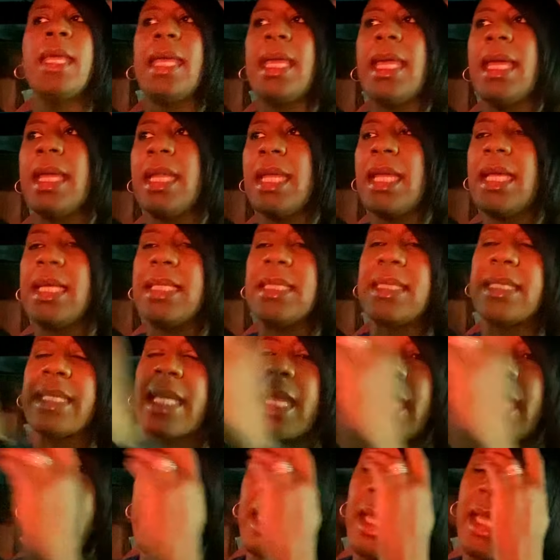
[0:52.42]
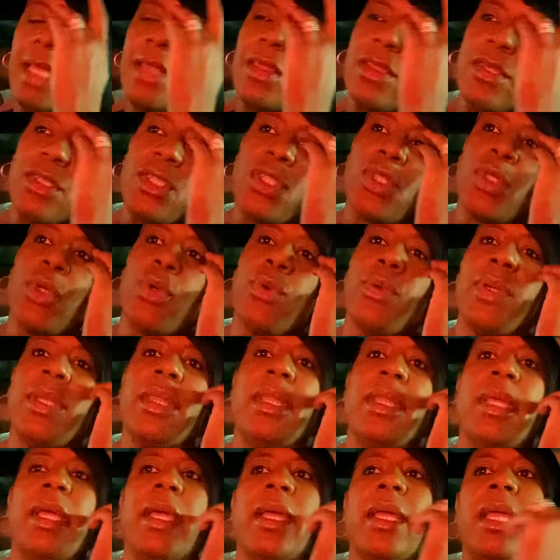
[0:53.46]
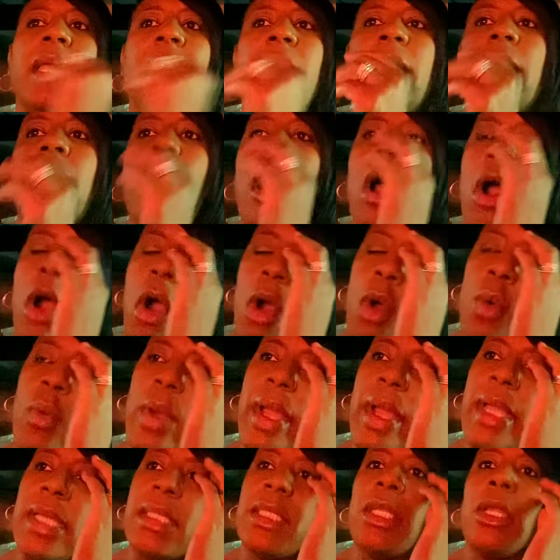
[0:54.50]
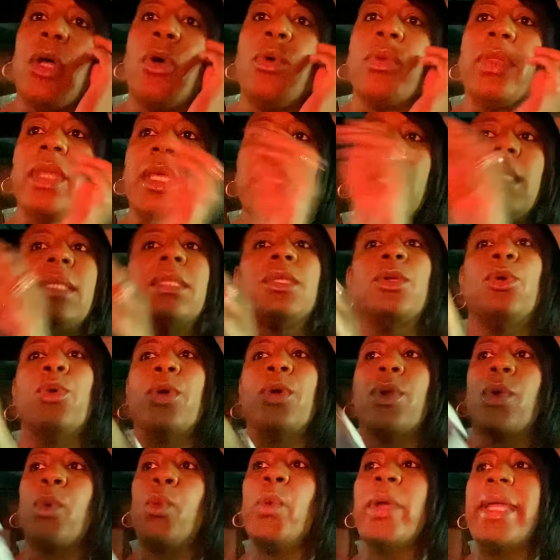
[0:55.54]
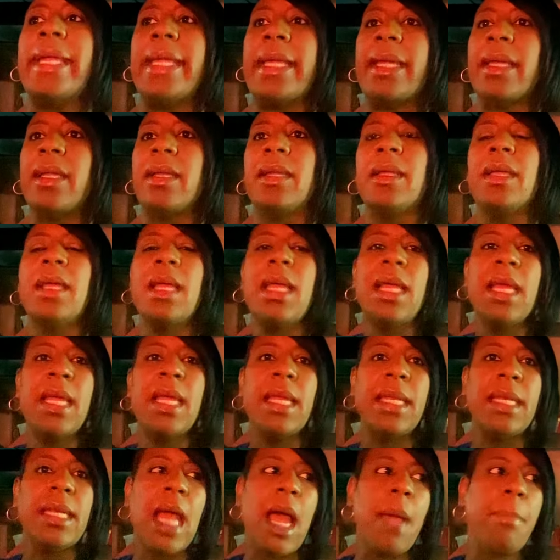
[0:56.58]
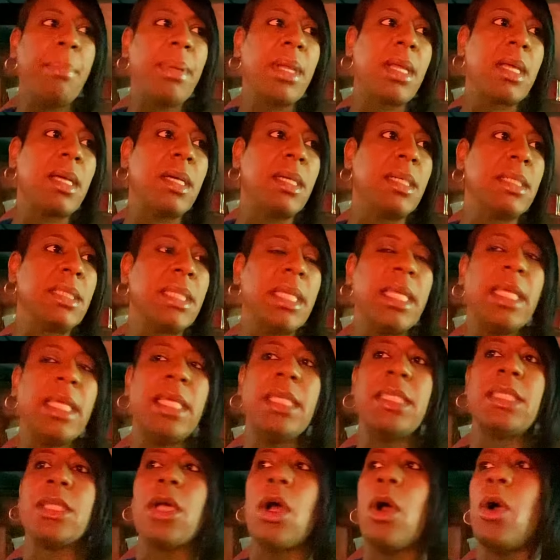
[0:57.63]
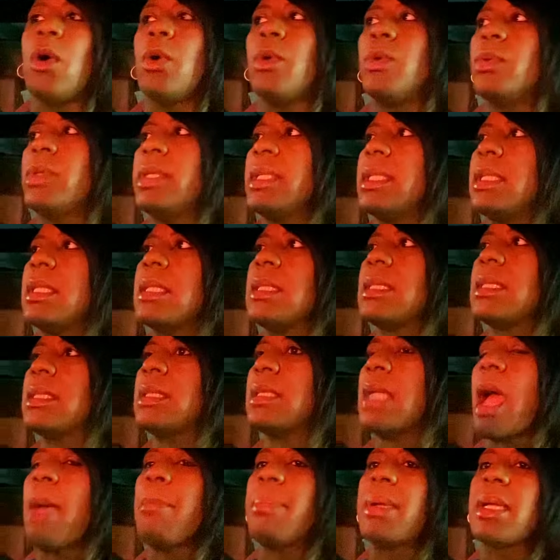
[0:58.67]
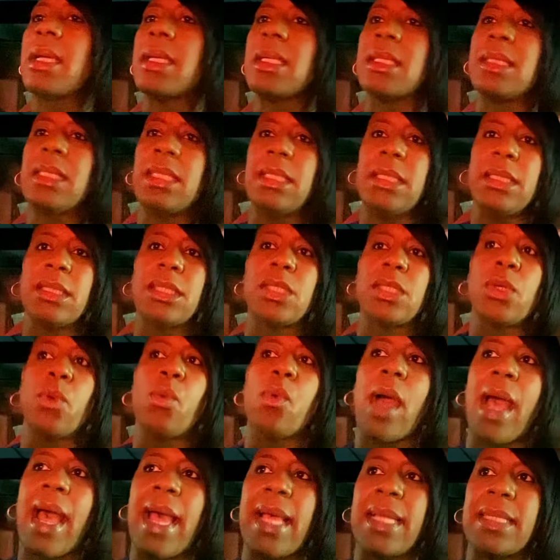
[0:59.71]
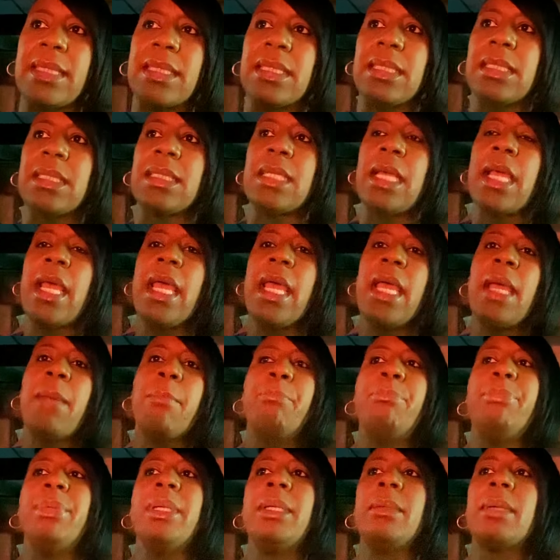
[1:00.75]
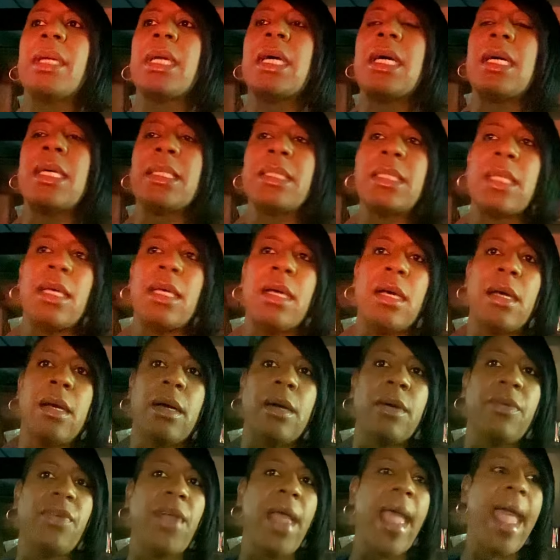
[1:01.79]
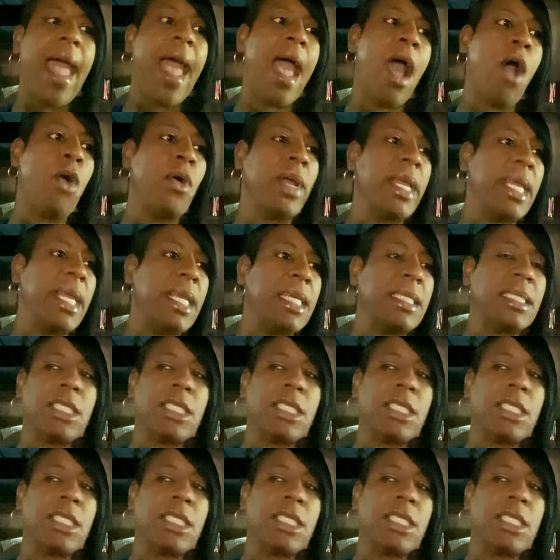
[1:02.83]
And he said in the story that he always know that he's going to win. Not because he's the oldest, not because he's the wisest, because of how his